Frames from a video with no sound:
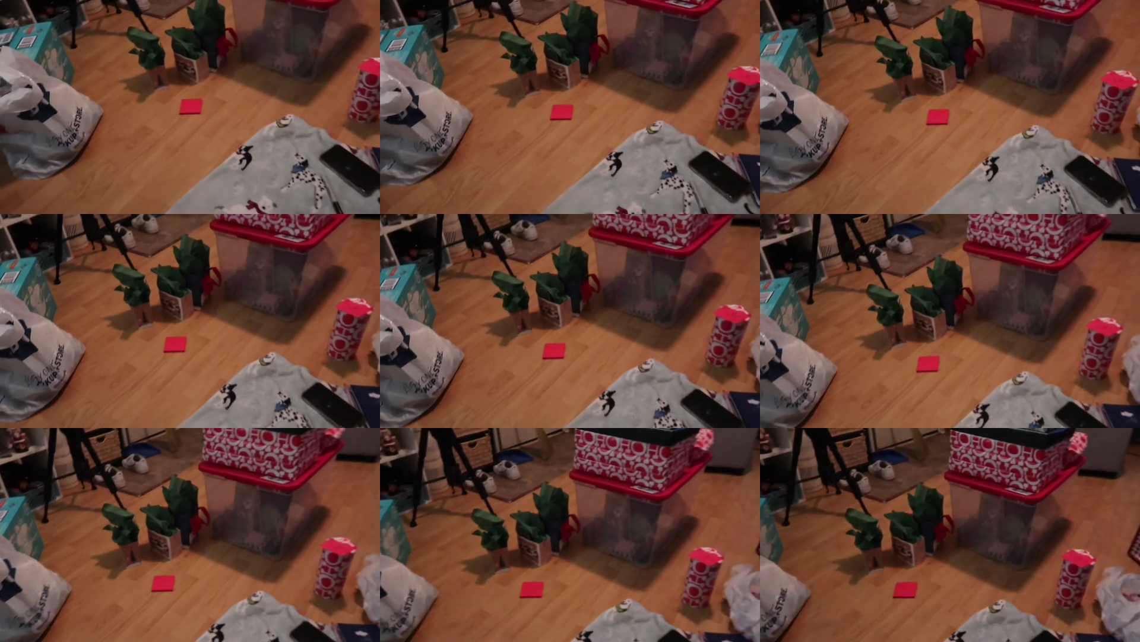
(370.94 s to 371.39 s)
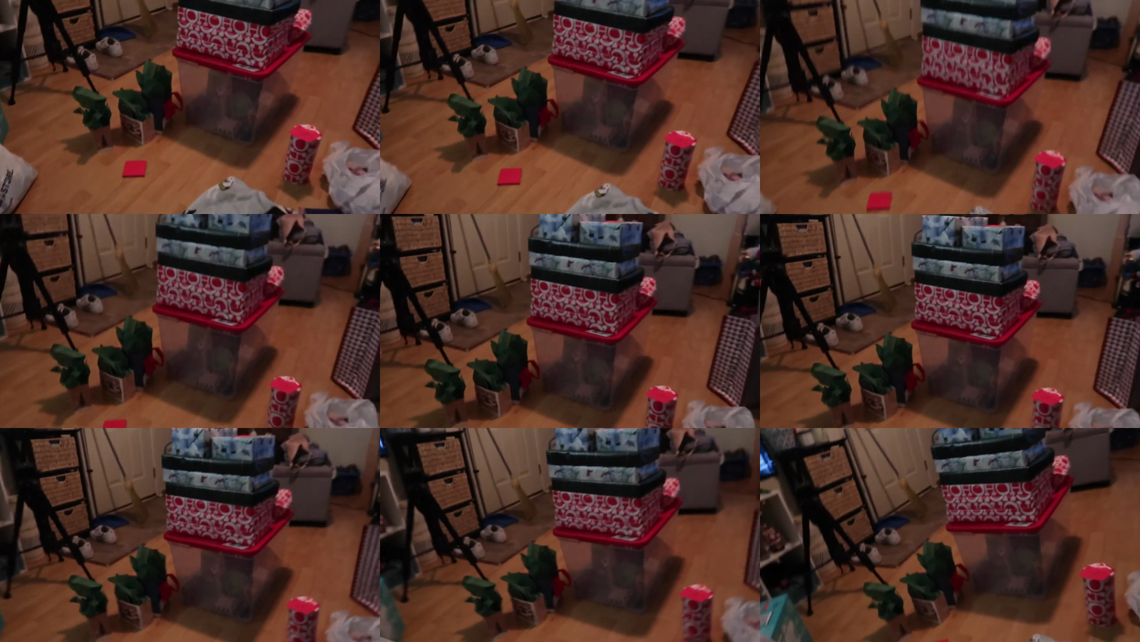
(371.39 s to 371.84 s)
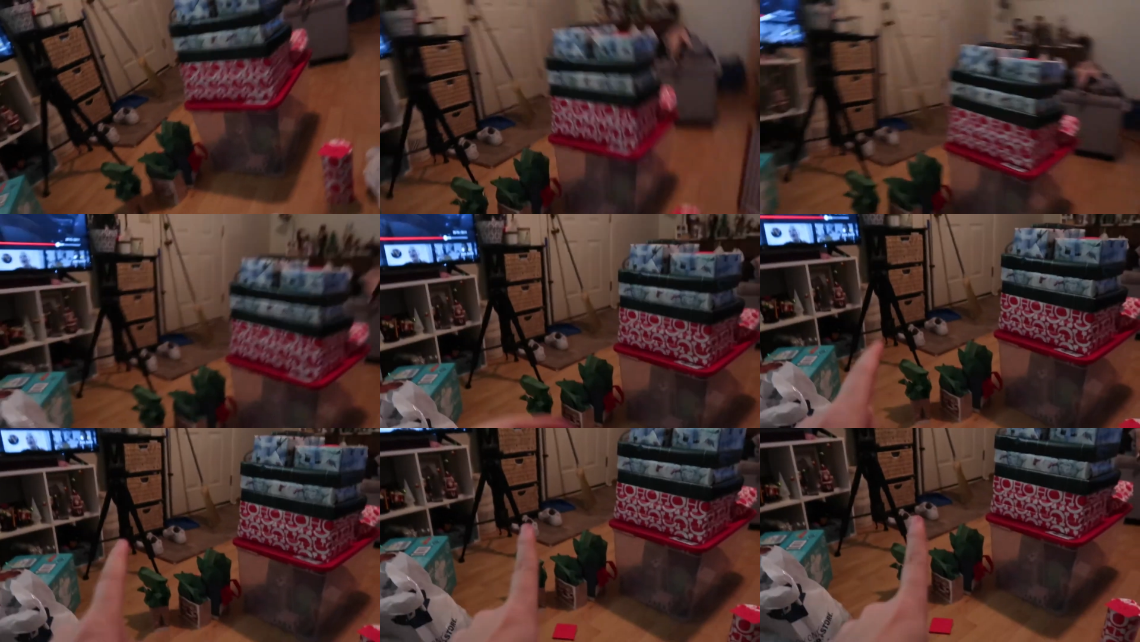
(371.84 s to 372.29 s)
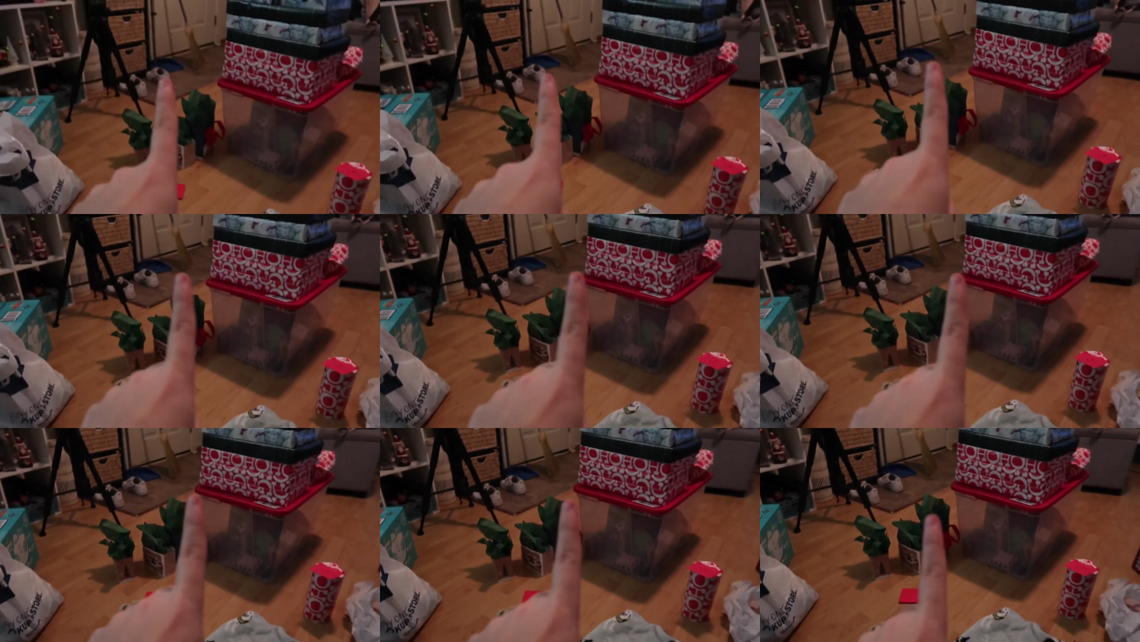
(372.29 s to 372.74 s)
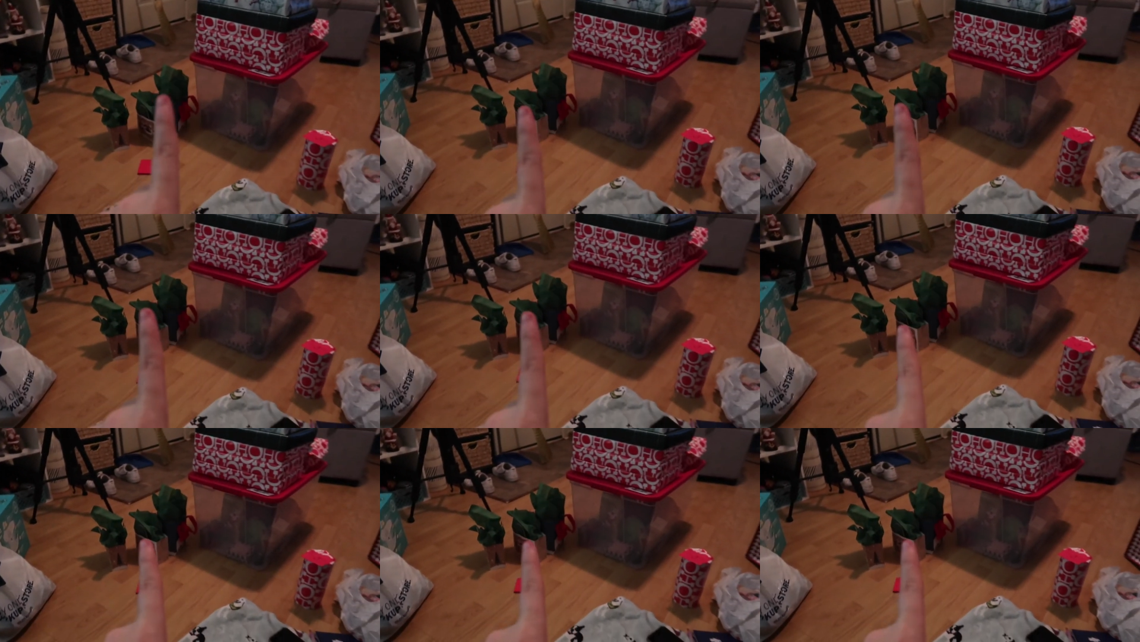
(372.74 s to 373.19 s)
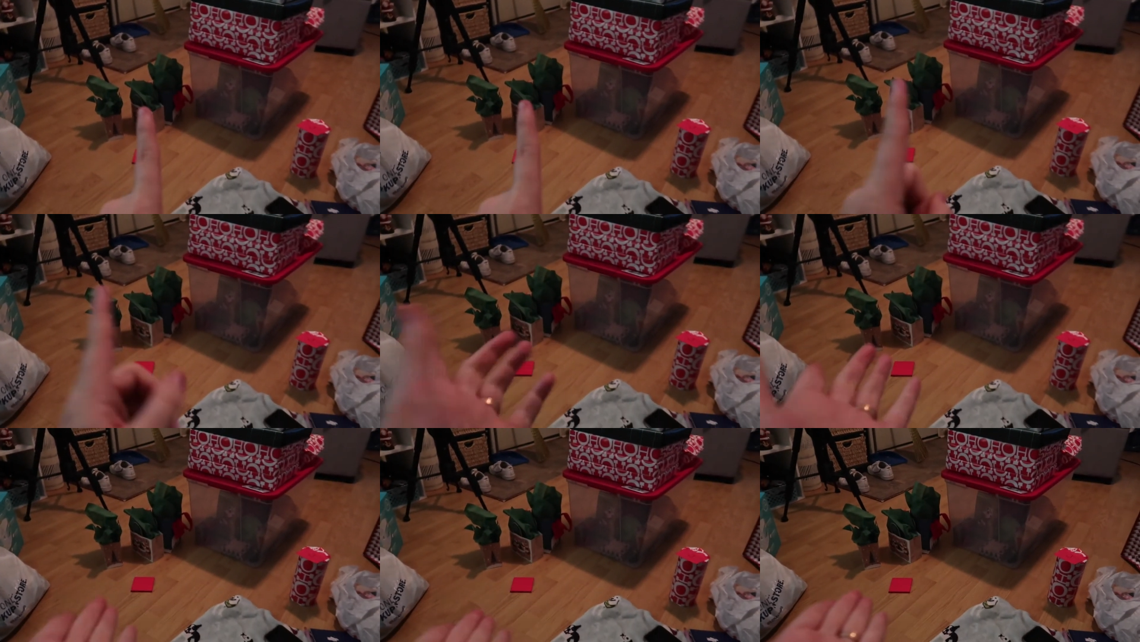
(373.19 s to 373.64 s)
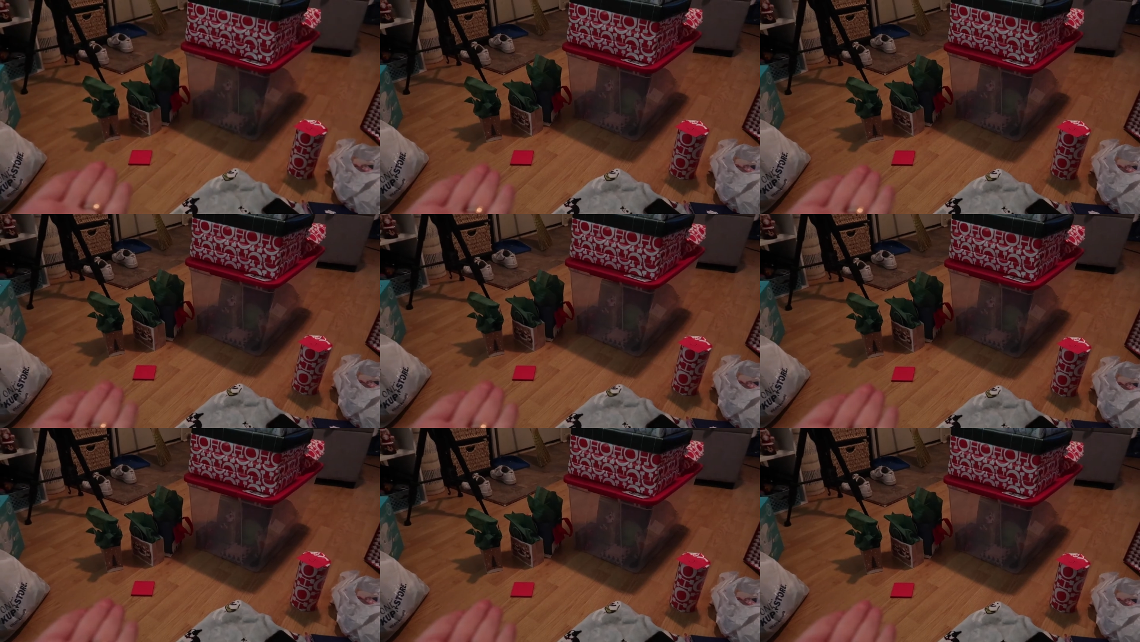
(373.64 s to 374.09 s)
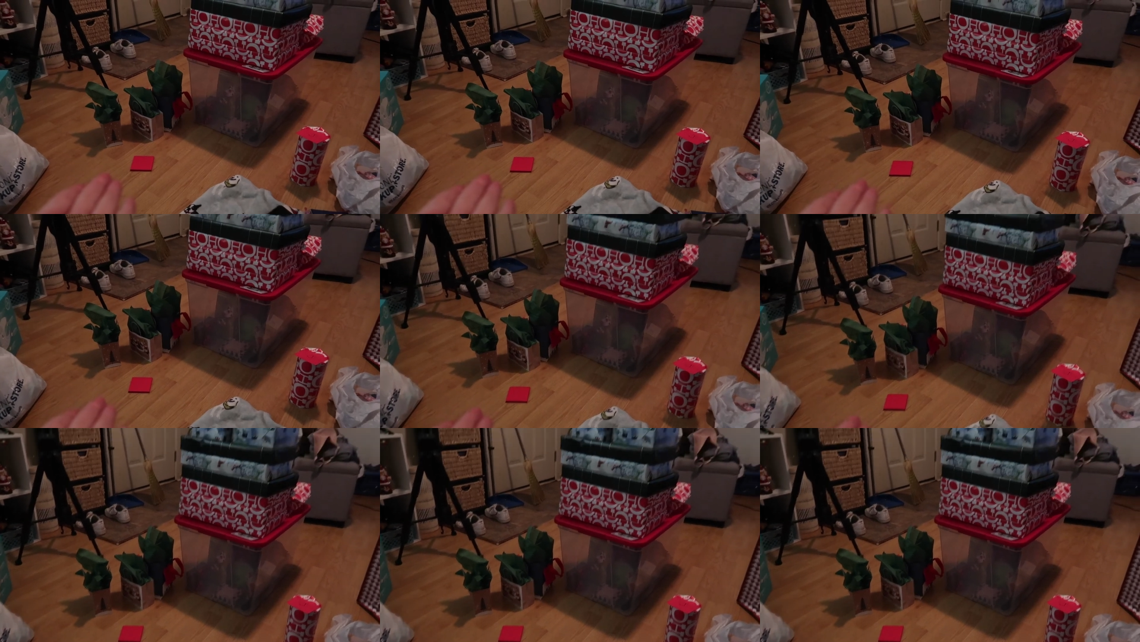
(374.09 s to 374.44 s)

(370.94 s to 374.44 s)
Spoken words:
(no speaker visible)